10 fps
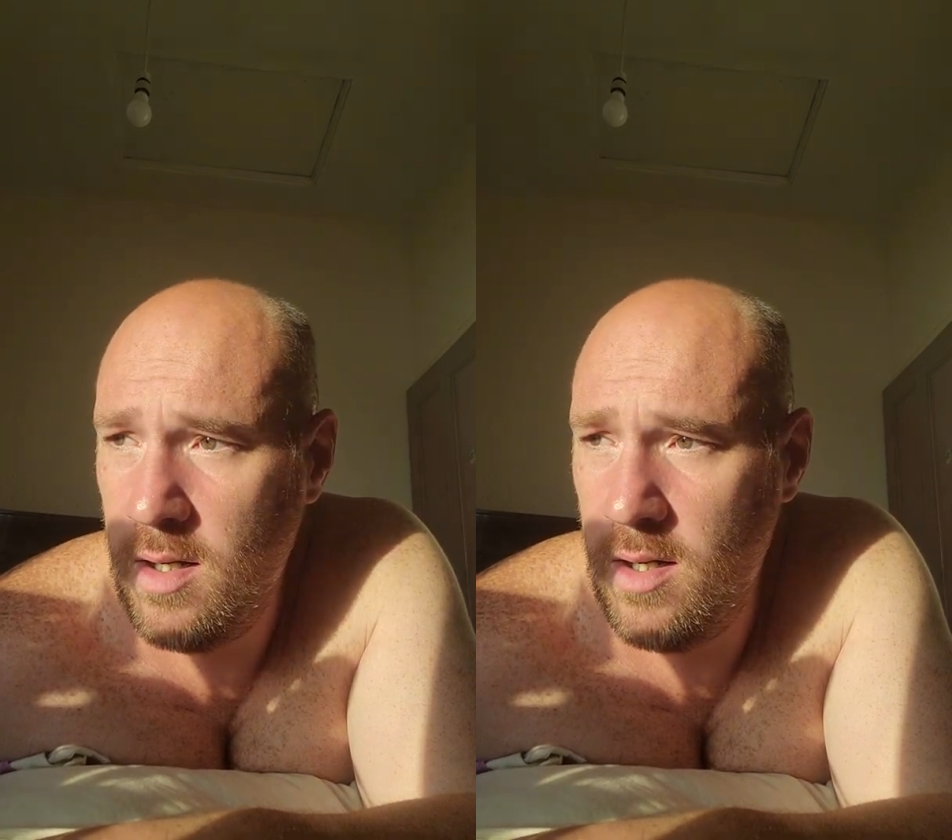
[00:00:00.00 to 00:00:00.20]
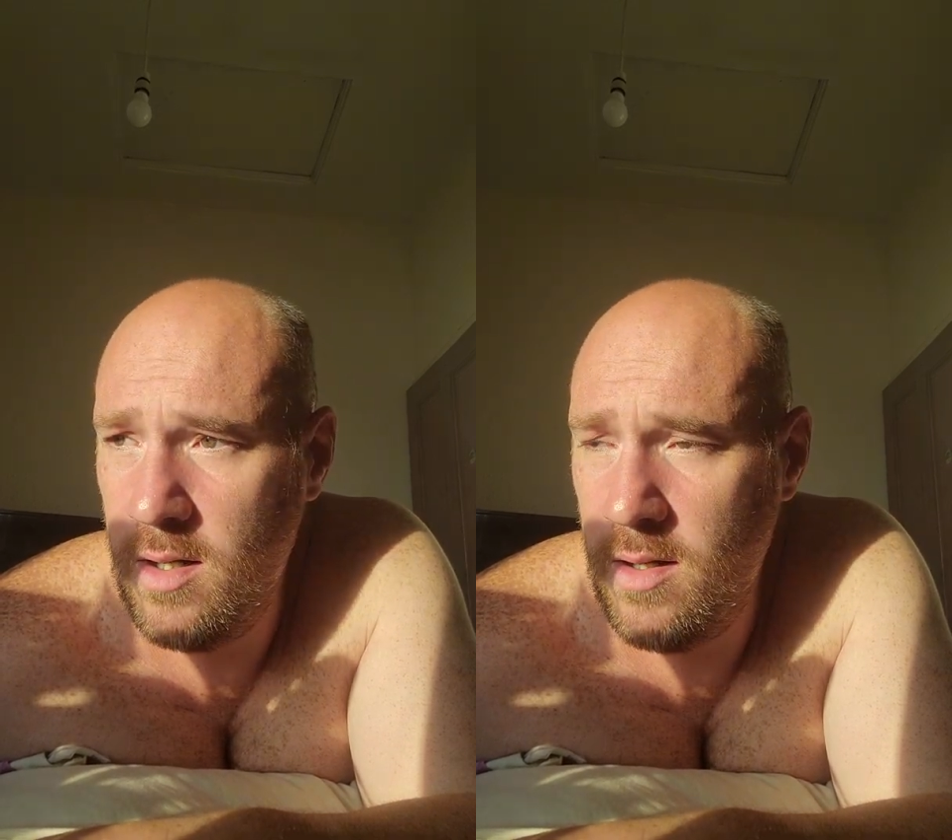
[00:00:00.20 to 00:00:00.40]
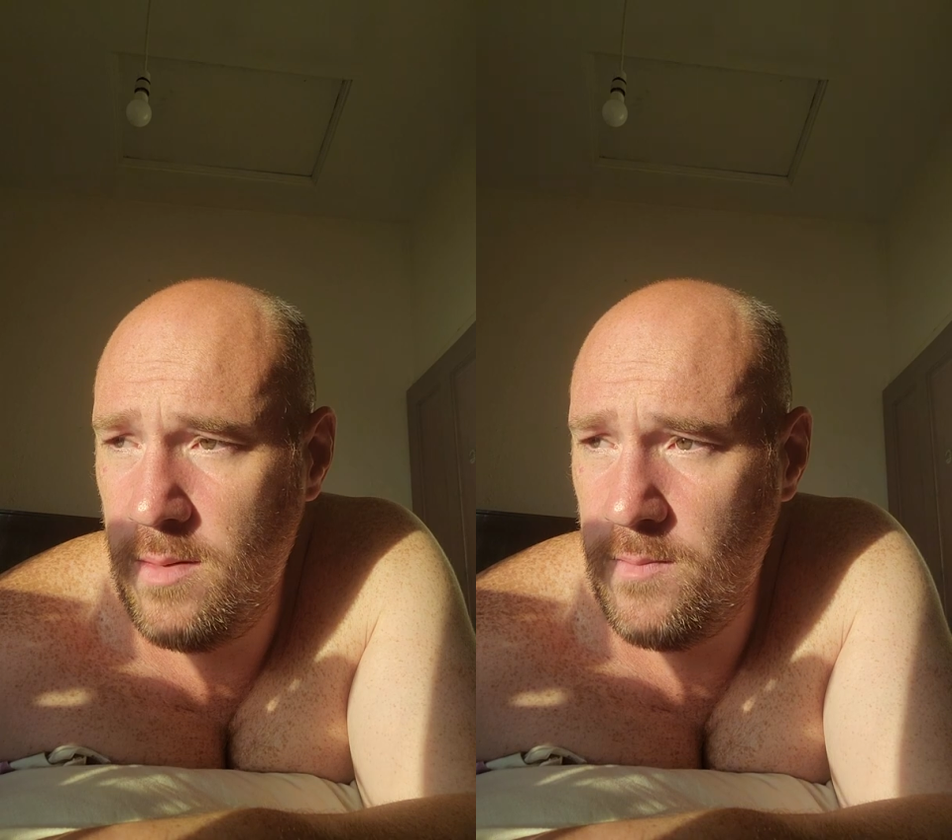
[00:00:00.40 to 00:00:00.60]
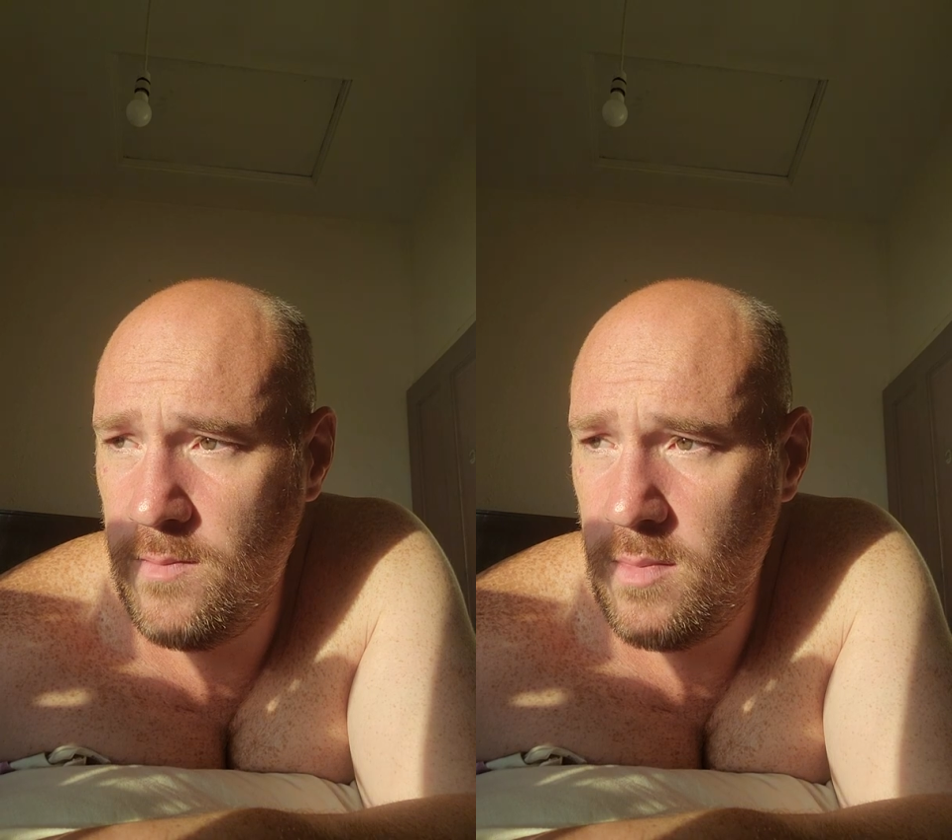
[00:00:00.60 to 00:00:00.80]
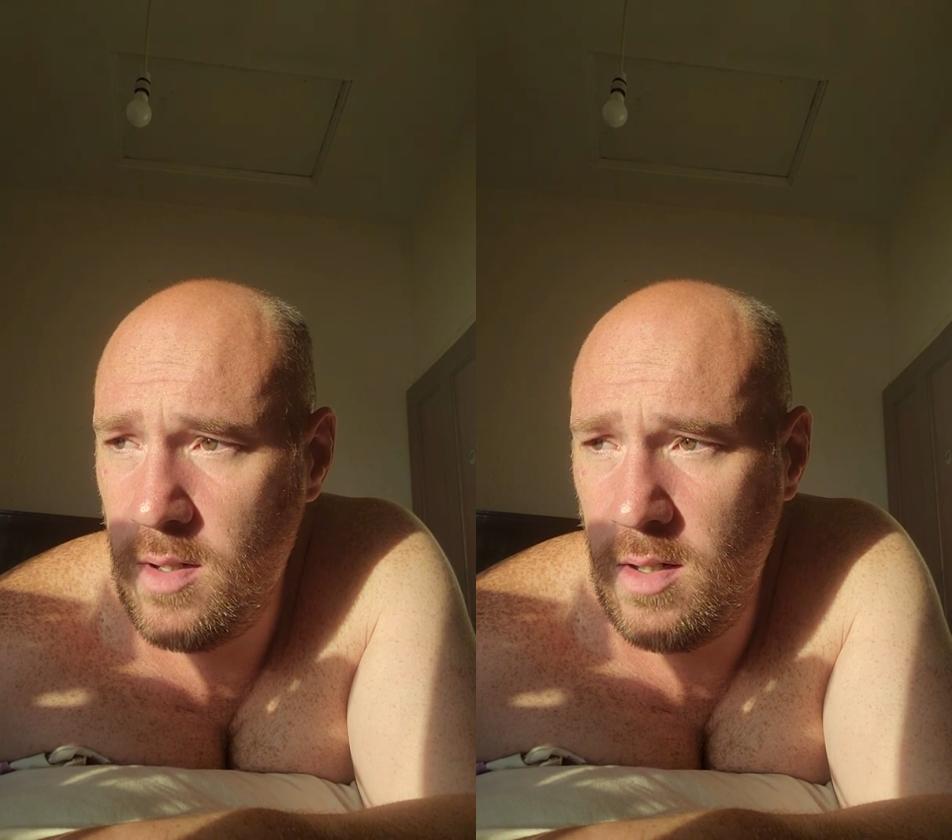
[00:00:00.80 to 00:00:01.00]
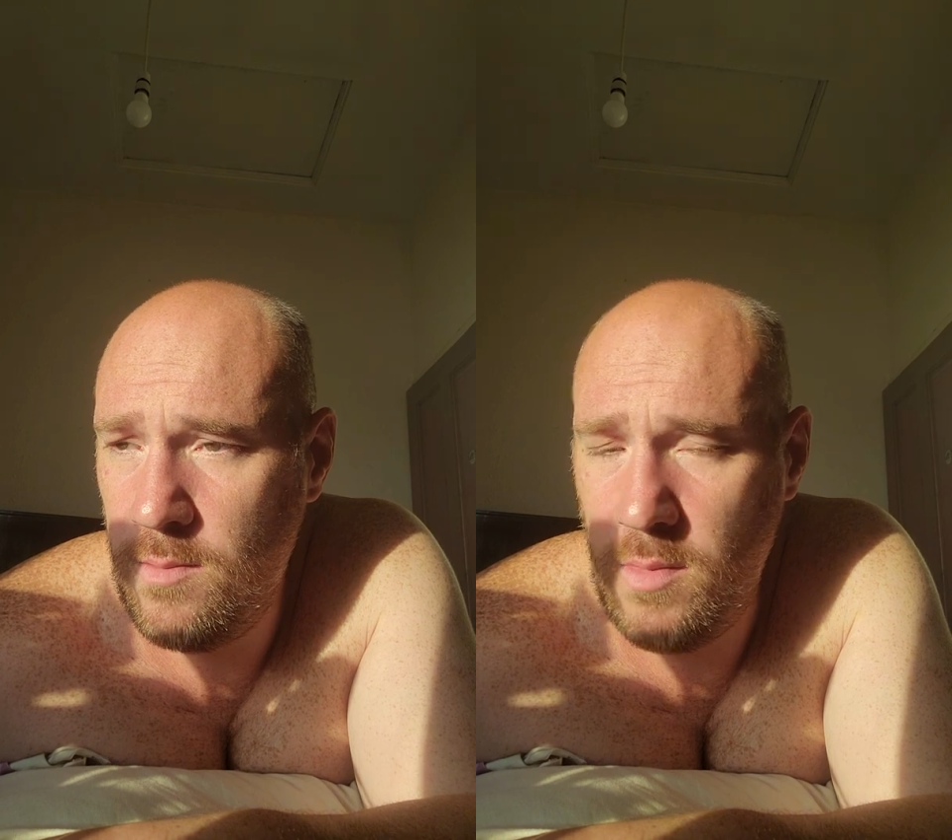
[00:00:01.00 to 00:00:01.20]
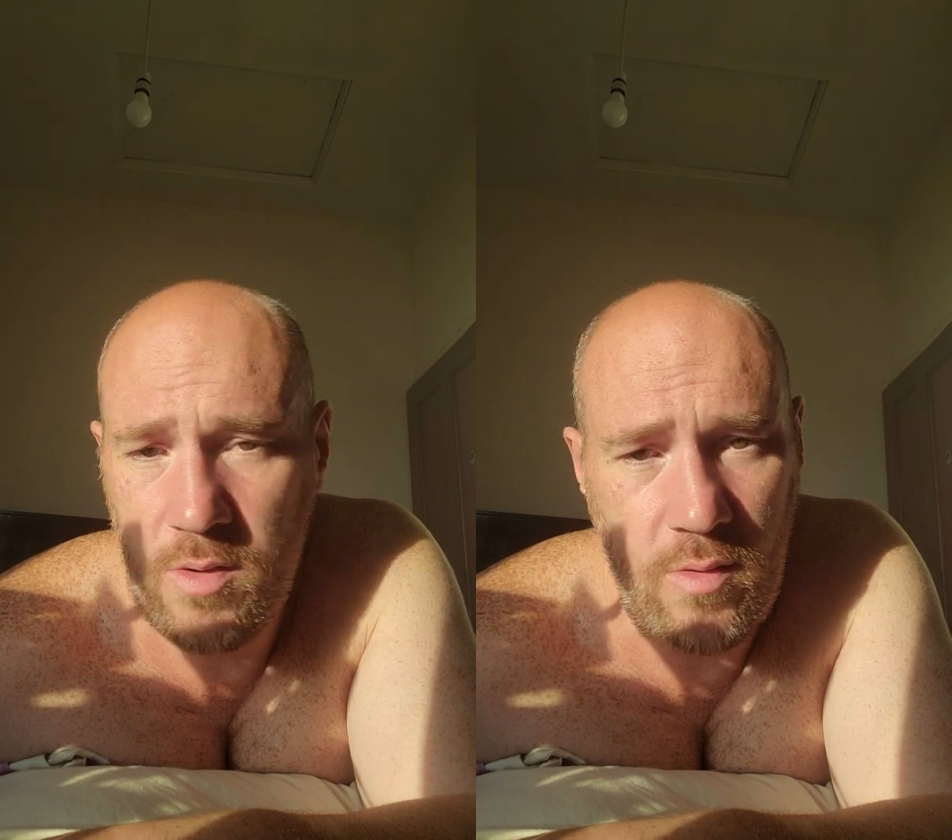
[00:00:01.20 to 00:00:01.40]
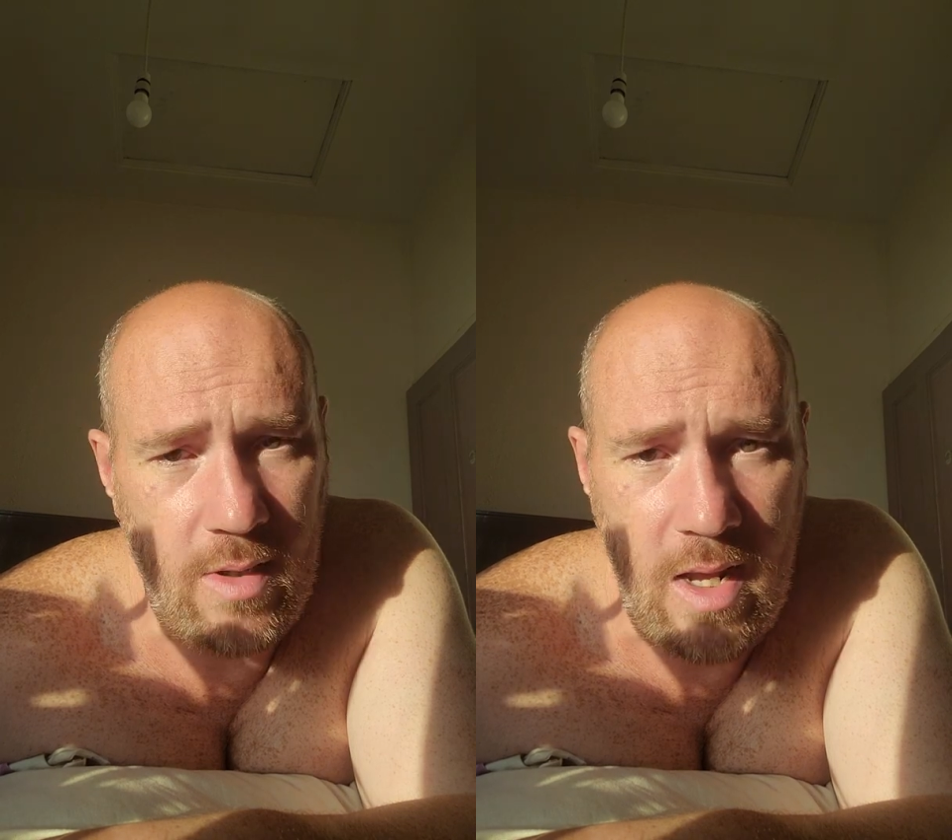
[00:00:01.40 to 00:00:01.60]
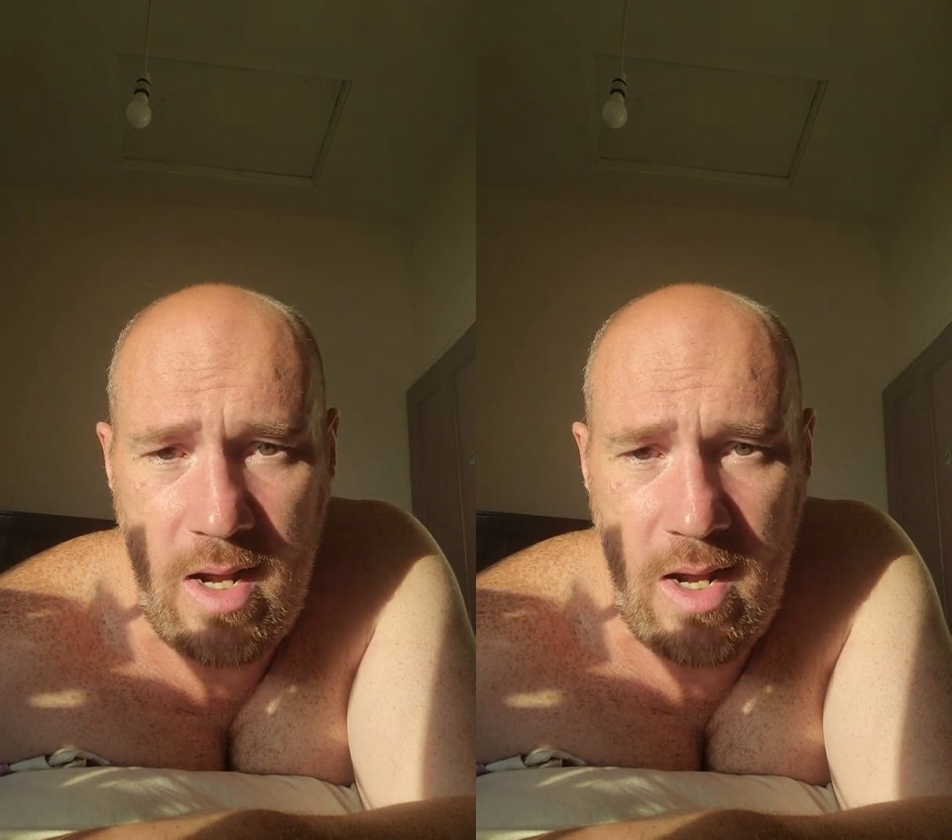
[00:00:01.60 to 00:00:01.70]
I'm not doing